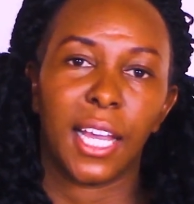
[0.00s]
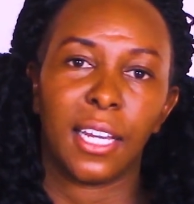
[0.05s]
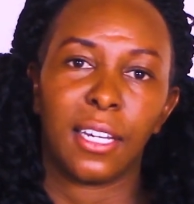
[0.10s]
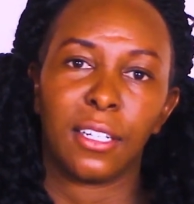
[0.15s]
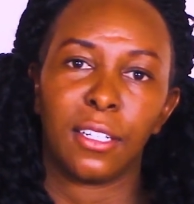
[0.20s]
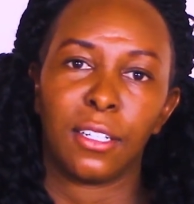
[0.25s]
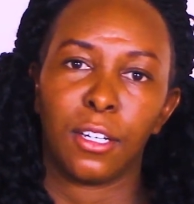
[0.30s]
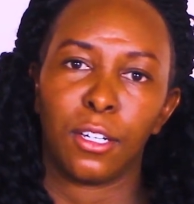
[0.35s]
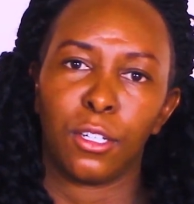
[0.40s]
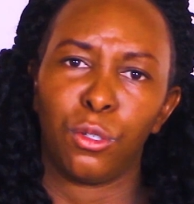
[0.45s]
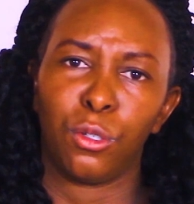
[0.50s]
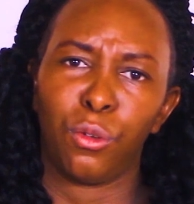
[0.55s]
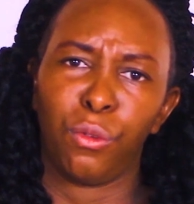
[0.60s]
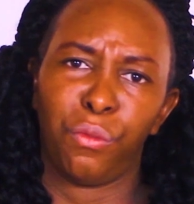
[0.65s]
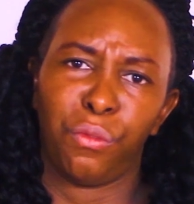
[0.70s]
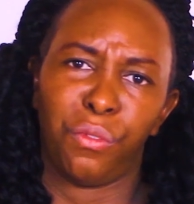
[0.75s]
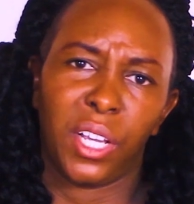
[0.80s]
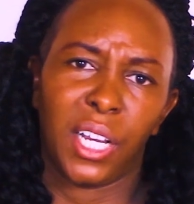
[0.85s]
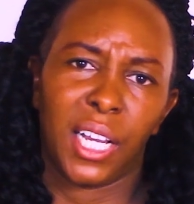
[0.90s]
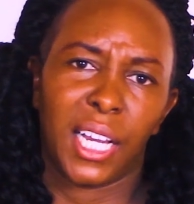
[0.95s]
and you
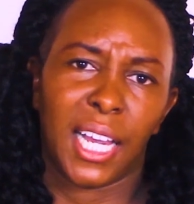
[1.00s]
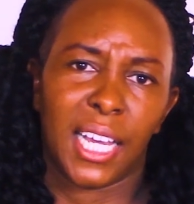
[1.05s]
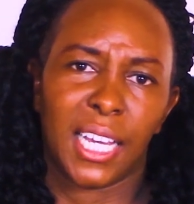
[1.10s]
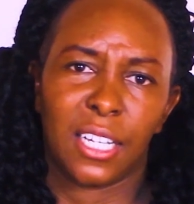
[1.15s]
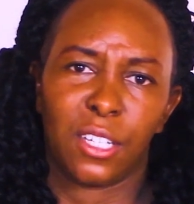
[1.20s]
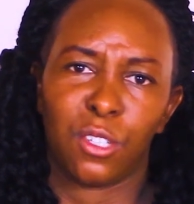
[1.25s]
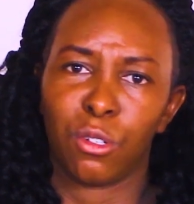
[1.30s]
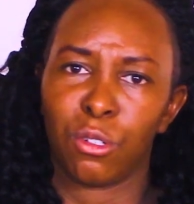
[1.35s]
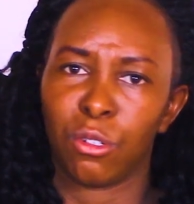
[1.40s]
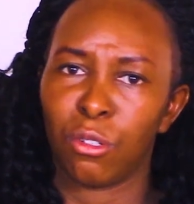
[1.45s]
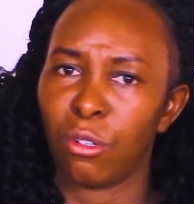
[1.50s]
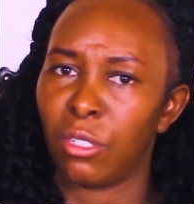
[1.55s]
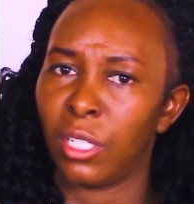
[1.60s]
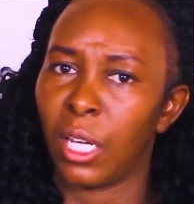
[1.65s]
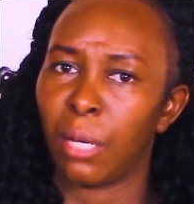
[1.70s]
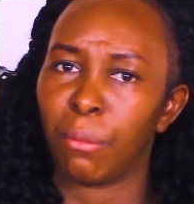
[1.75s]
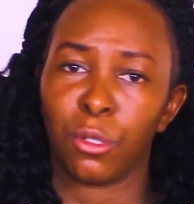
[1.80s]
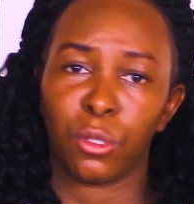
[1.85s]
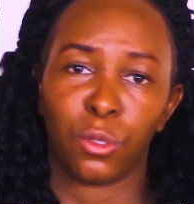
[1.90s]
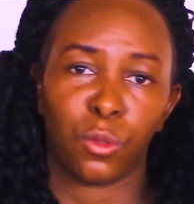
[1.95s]
feel like you're not
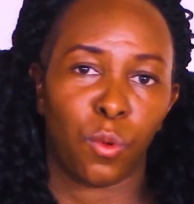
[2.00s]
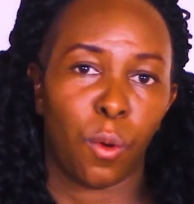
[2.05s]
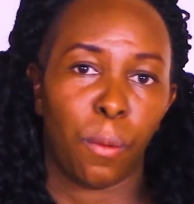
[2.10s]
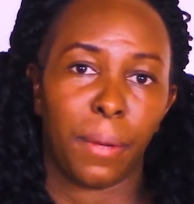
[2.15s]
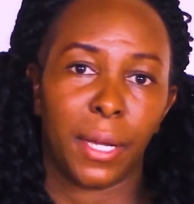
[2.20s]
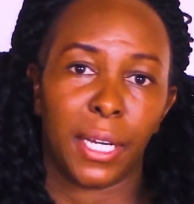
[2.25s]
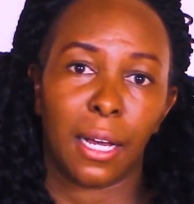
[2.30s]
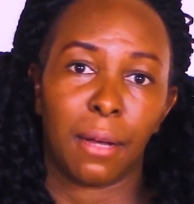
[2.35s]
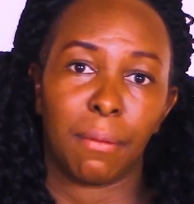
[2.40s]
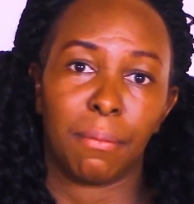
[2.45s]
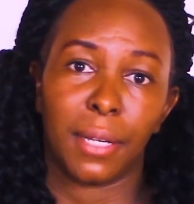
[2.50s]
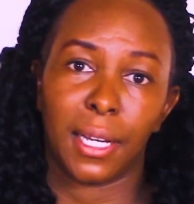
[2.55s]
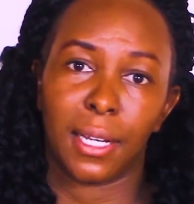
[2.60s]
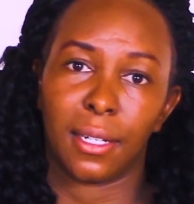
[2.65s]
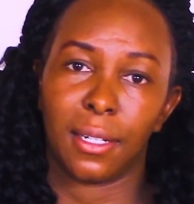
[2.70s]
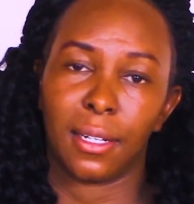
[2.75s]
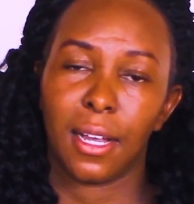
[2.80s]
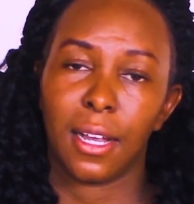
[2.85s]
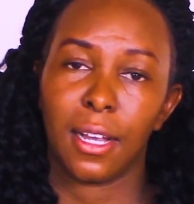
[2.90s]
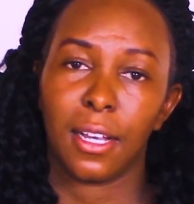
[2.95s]
able to open up
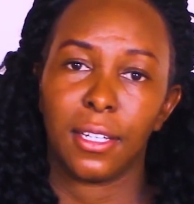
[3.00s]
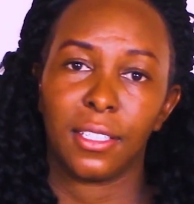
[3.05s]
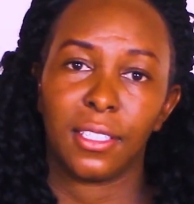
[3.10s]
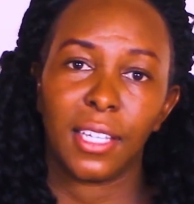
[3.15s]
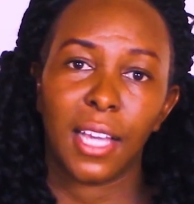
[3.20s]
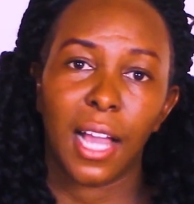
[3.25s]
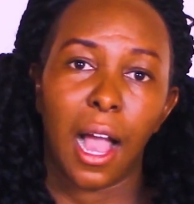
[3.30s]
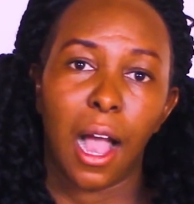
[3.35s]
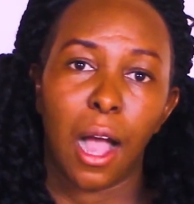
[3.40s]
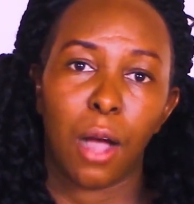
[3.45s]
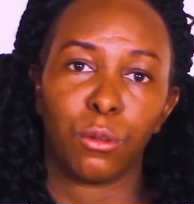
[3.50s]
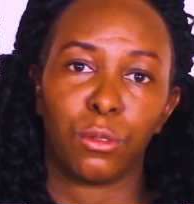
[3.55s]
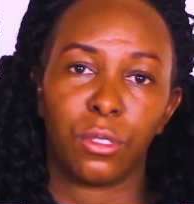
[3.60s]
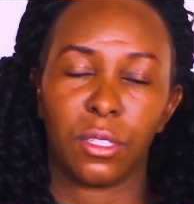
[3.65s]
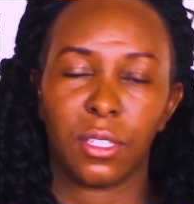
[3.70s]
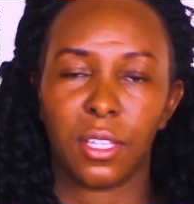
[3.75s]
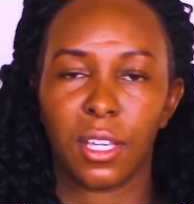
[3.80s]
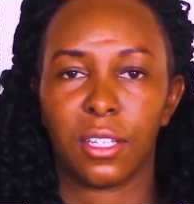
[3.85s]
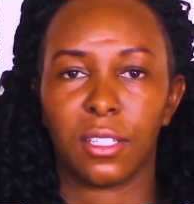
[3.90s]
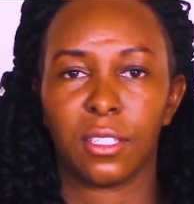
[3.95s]
and share out
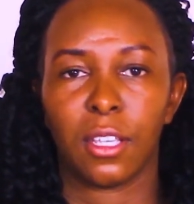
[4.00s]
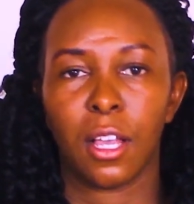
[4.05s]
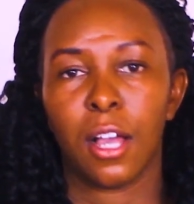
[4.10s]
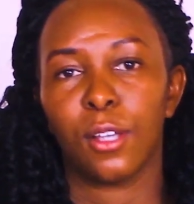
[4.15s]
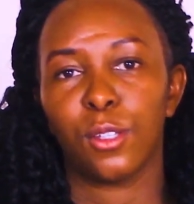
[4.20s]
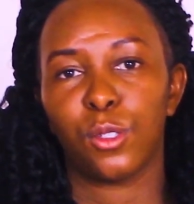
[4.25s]
with him.